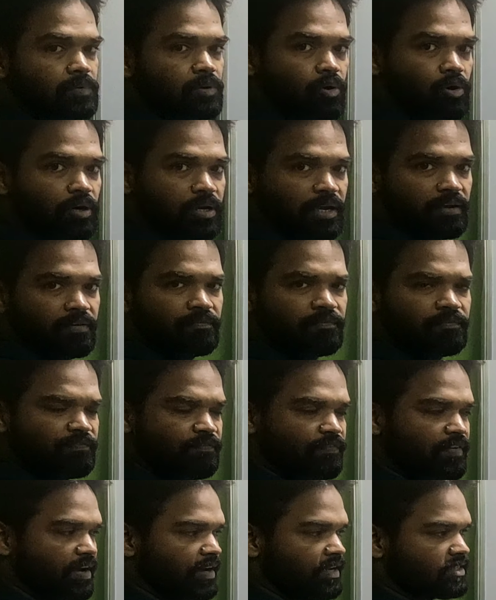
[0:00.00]
Okay,
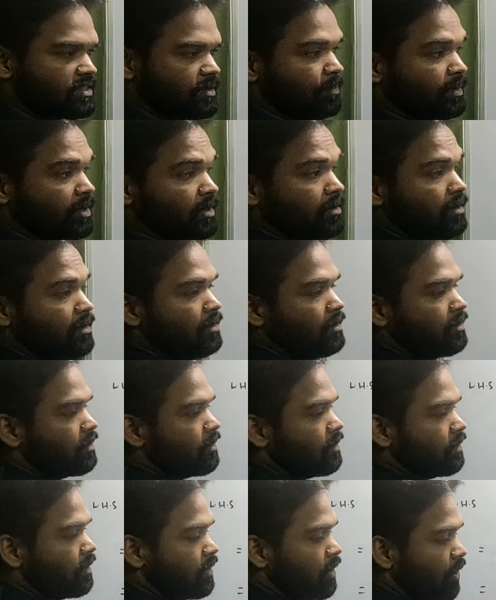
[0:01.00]
very simple.
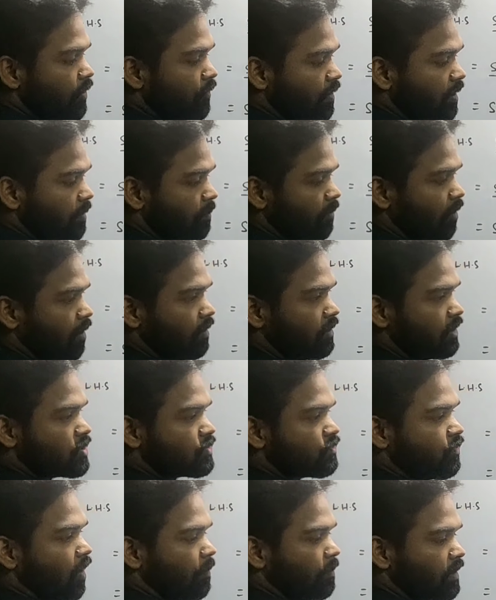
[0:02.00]
Look, remember all
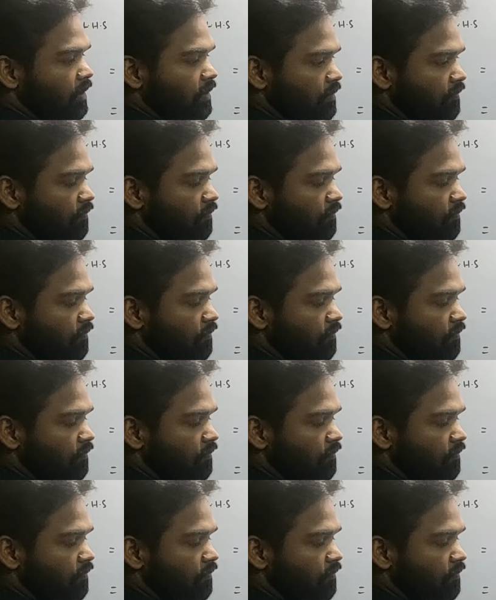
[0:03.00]
this formula.